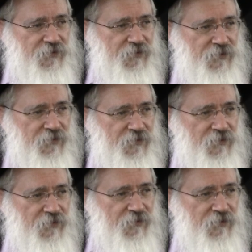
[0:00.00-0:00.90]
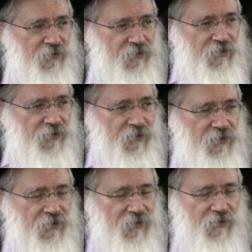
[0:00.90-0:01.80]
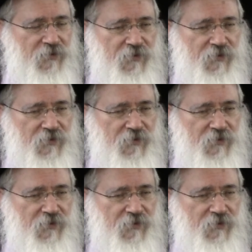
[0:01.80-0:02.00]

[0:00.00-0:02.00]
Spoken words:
[no speech]